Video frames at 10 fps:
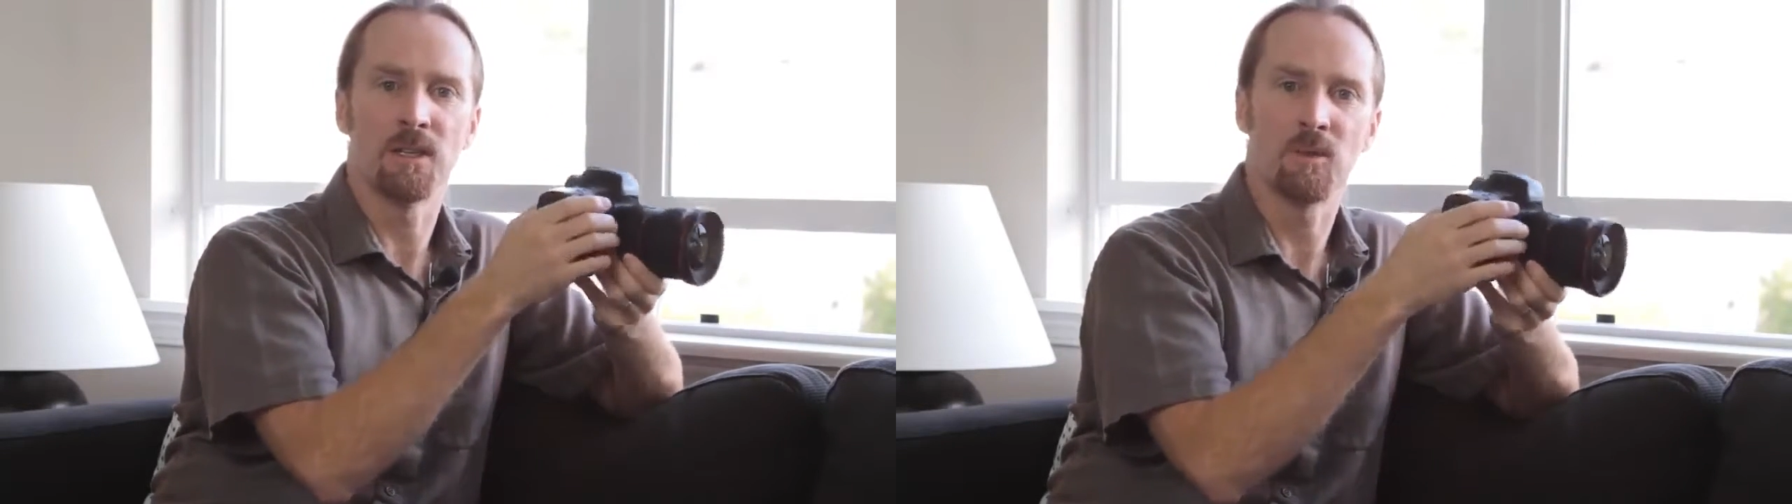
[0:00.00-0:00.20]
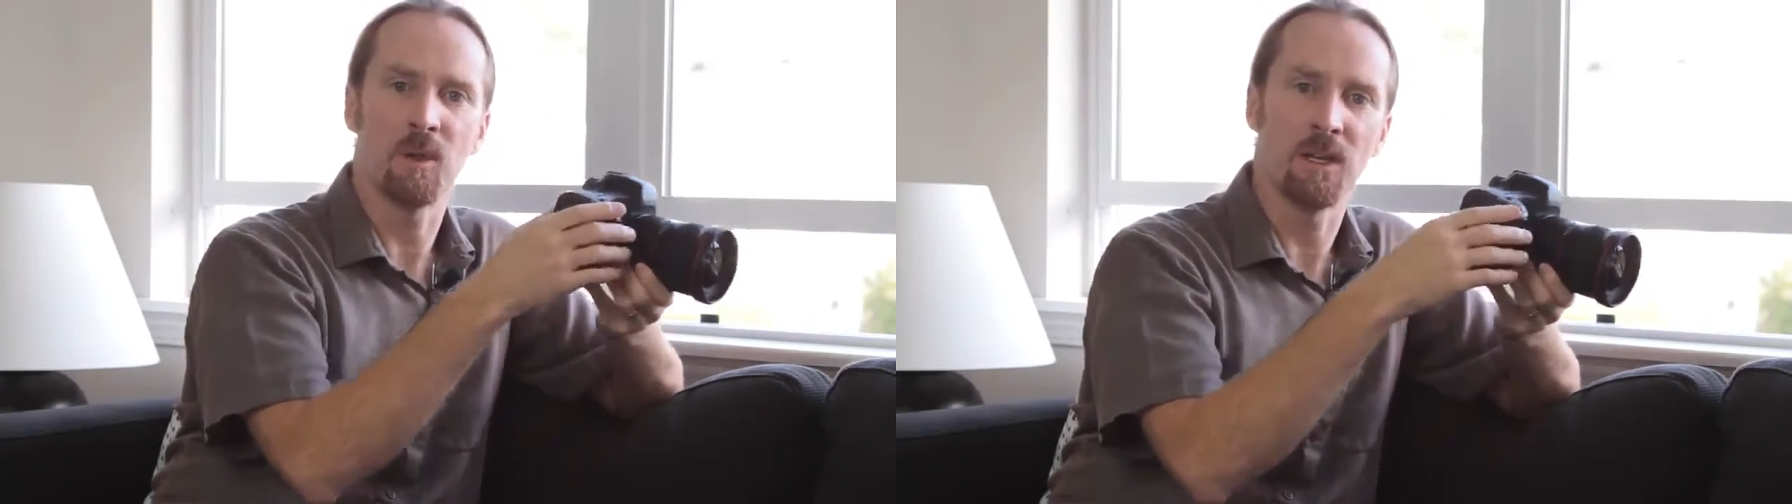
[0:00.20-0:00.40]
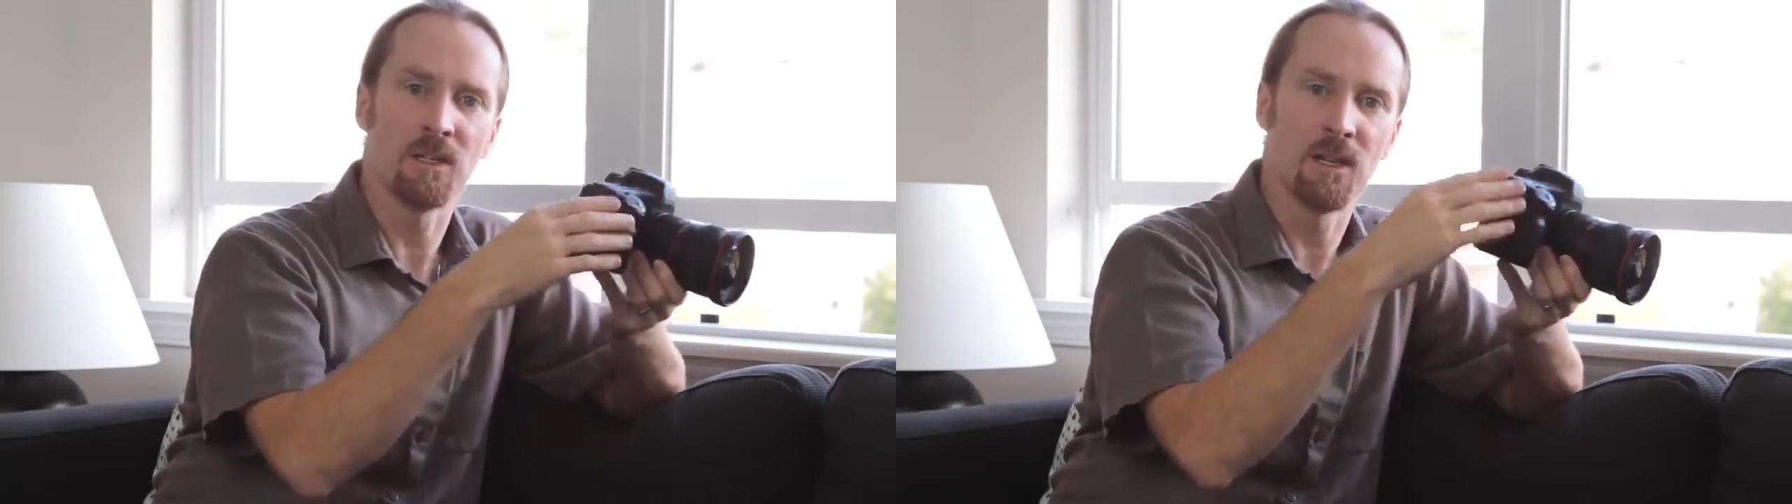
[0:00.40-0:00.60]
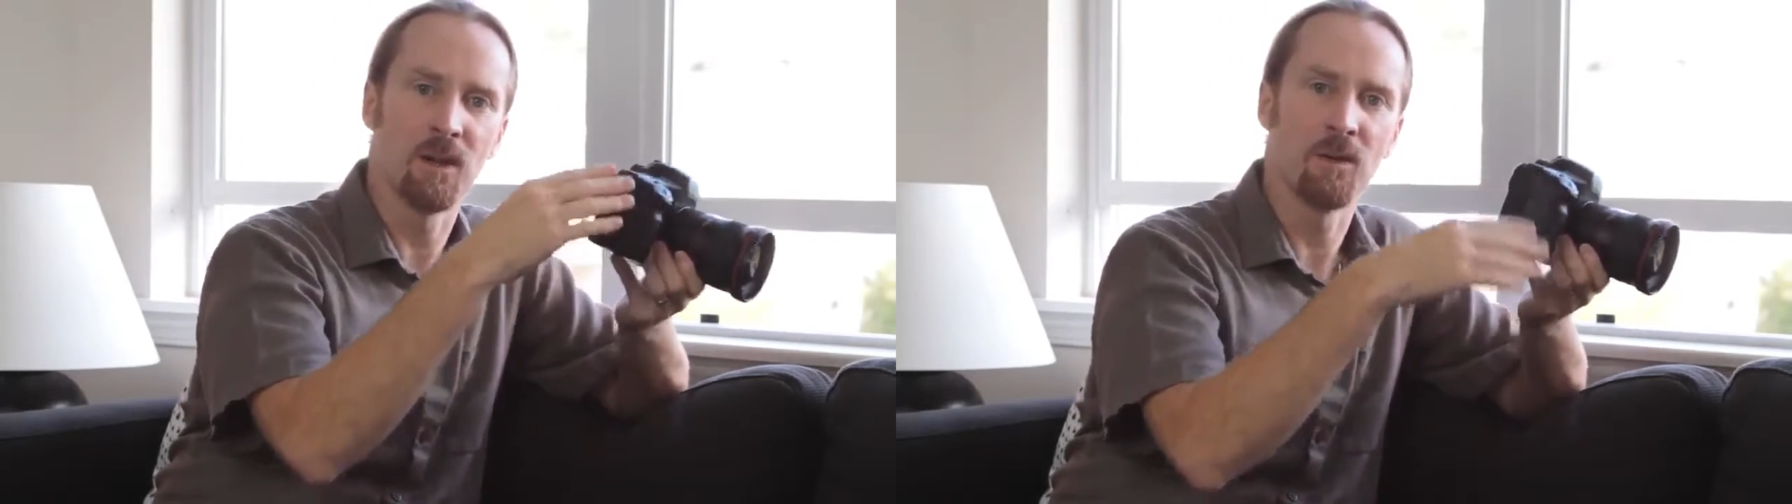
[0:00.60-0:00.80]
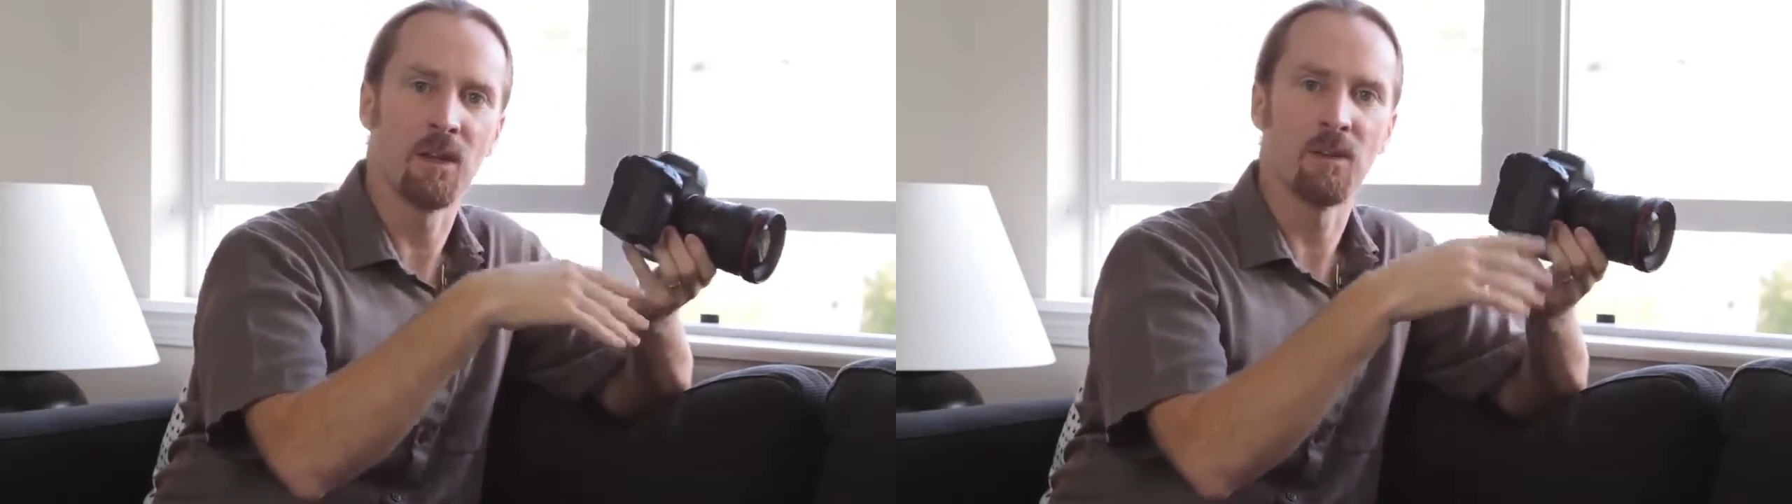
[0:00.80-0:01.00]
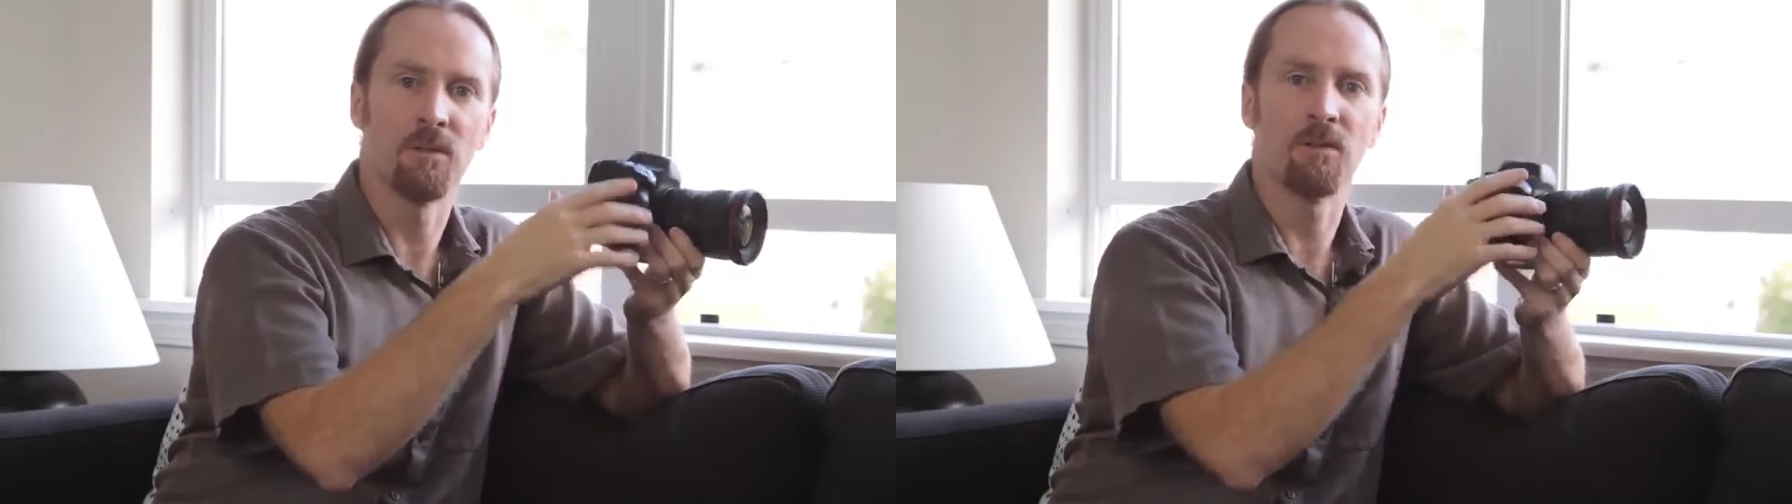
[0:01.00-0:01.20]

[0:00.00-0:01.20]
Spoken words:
speeds lower than a